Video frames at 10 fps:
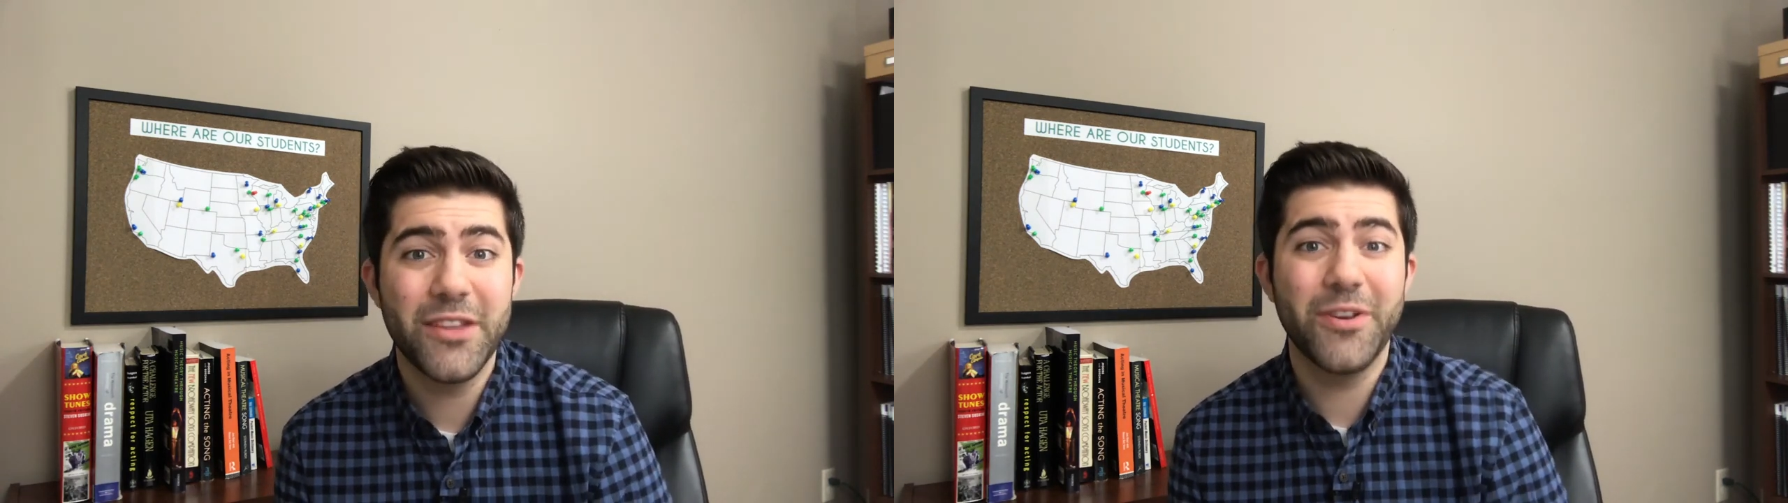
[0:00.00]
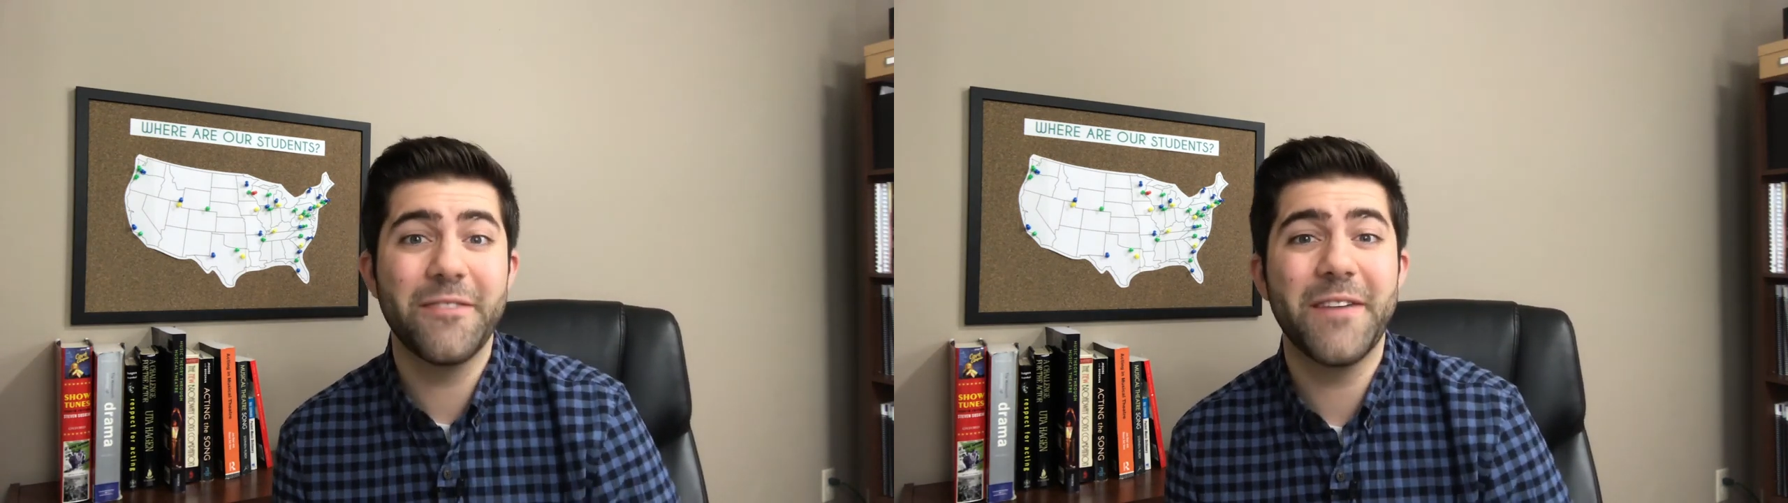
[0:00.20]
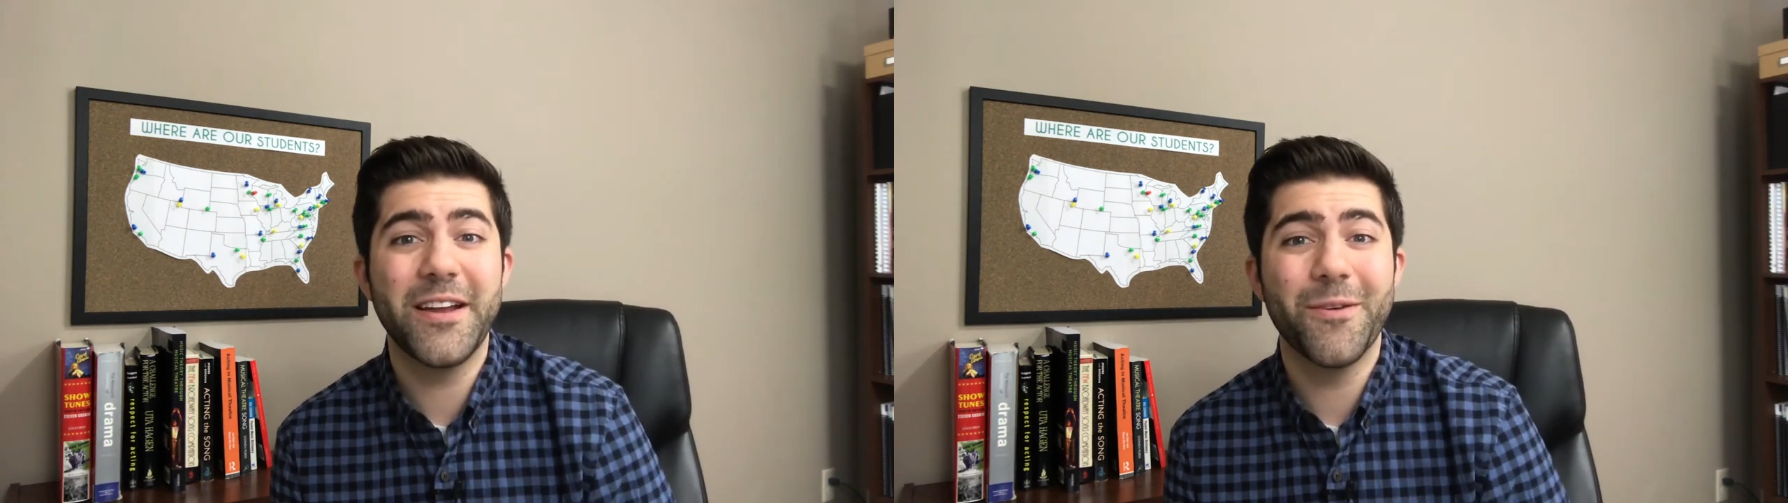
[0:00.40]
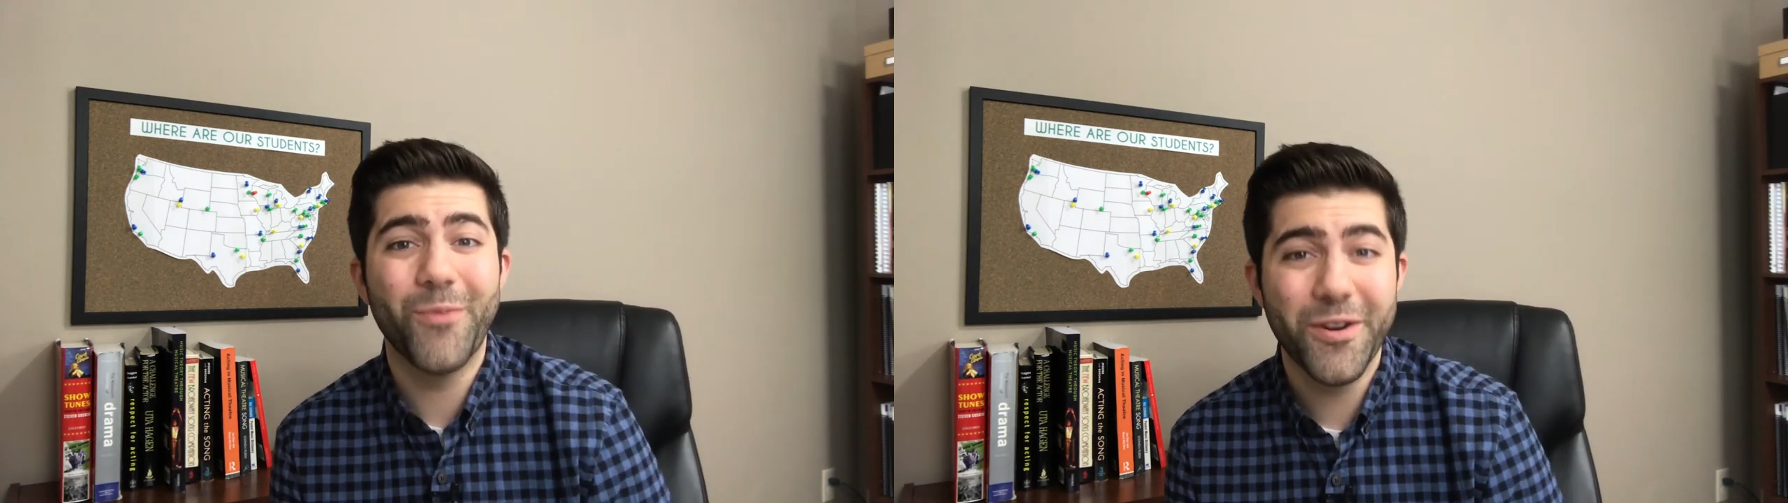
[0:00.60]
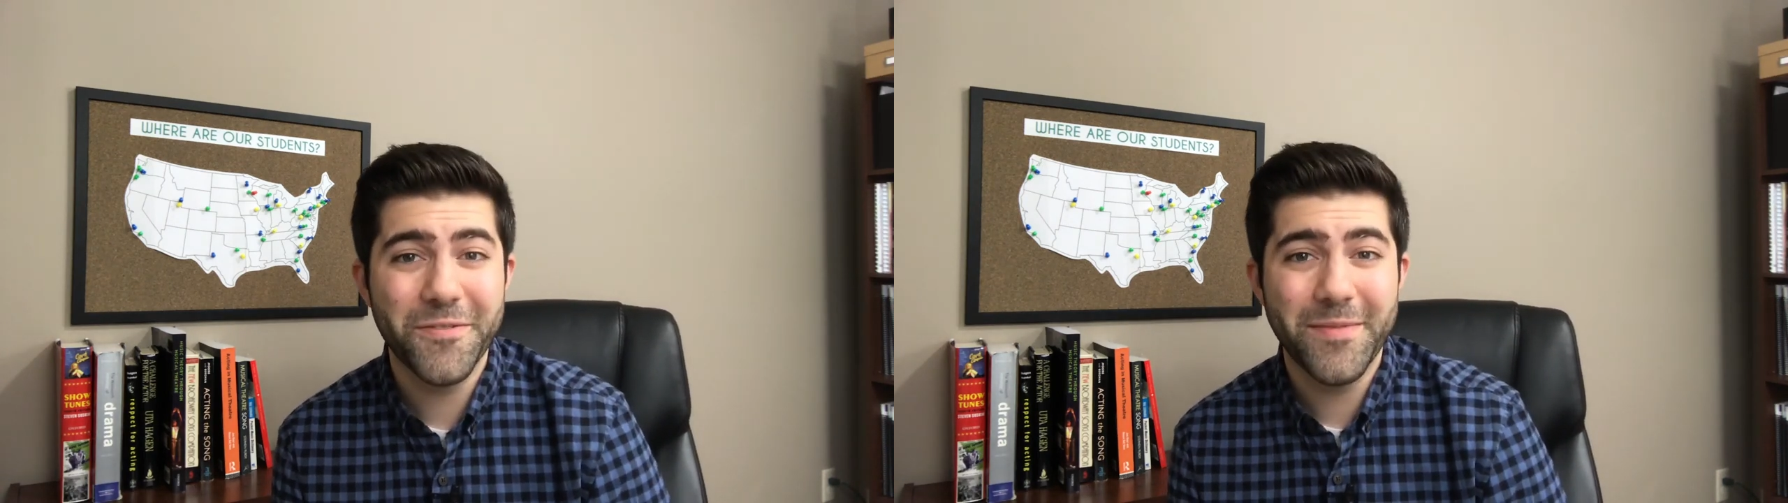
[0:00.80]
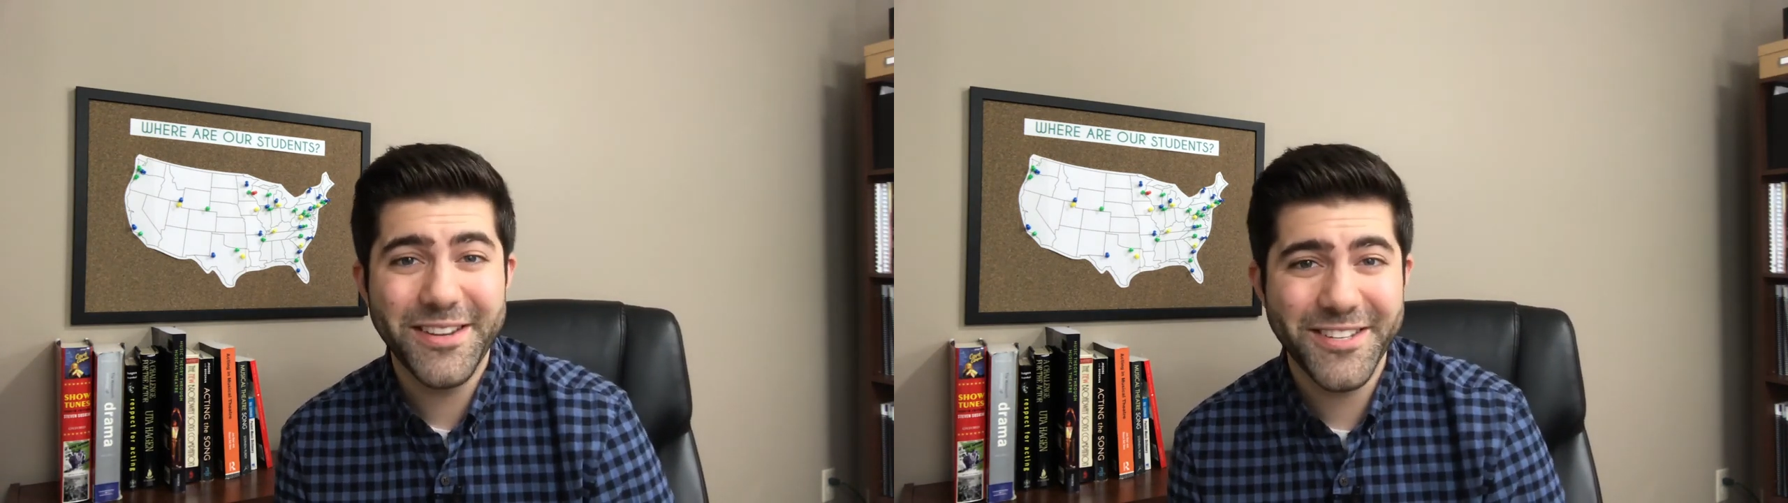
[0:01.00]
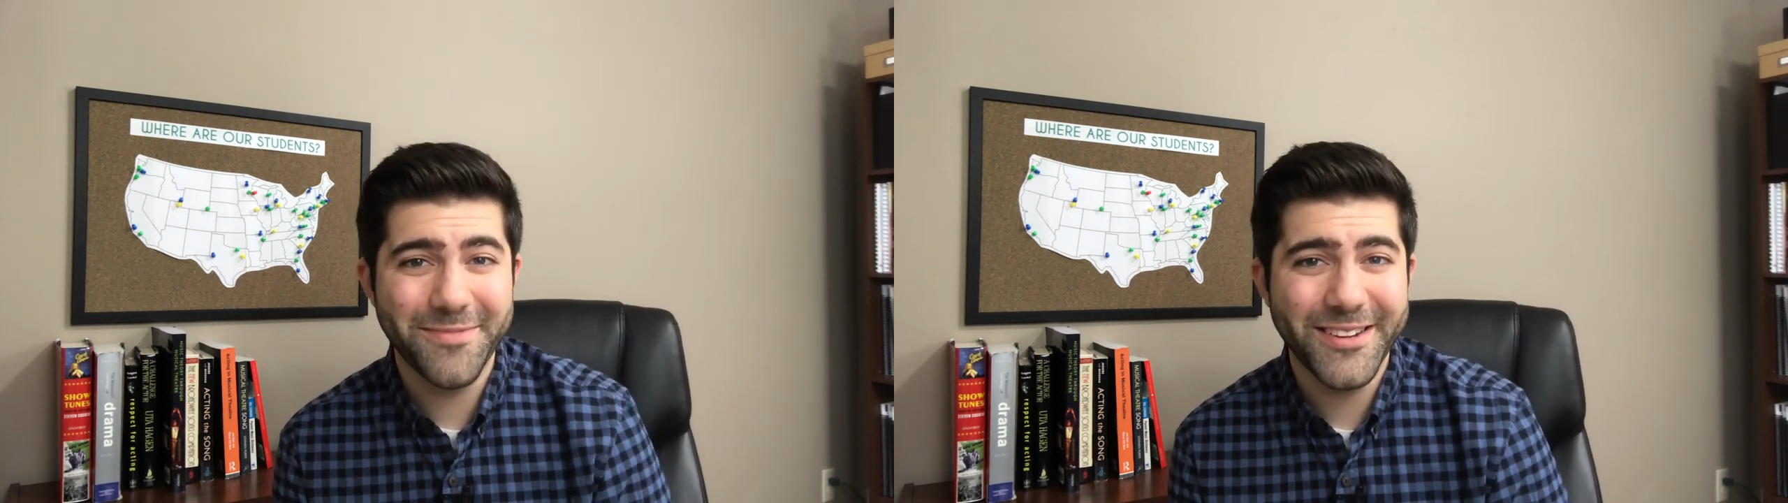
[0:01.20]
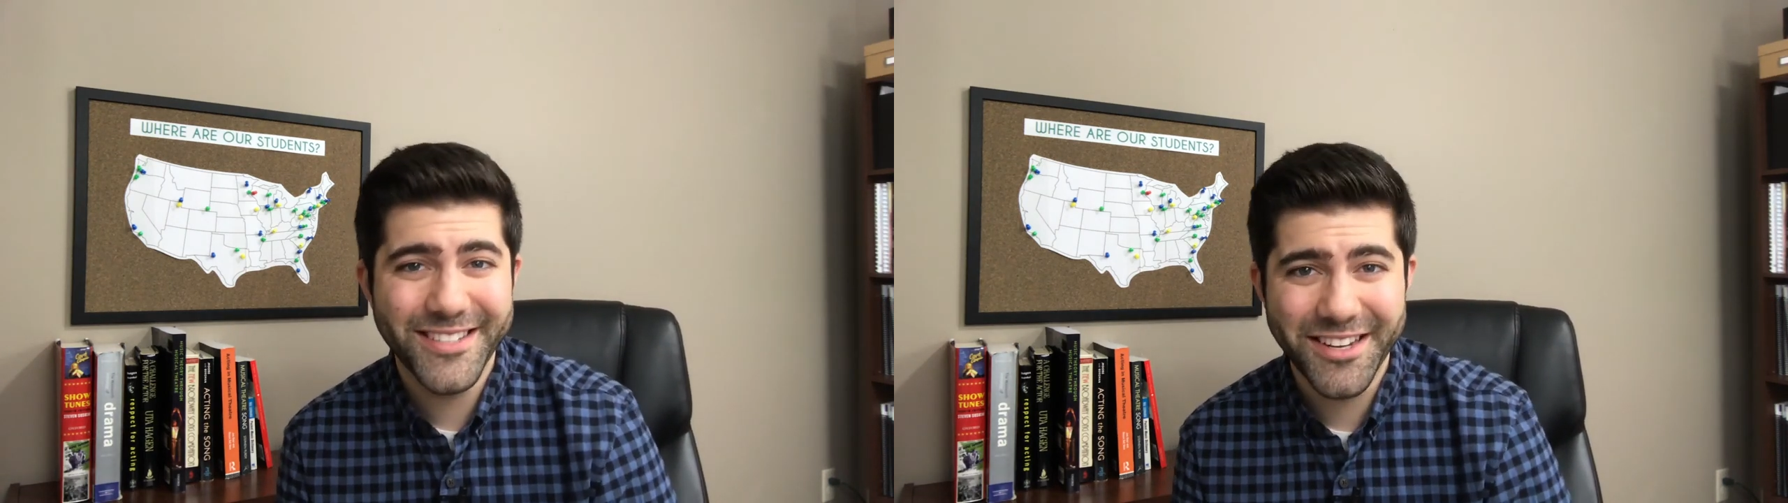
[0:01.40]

you can find out more information about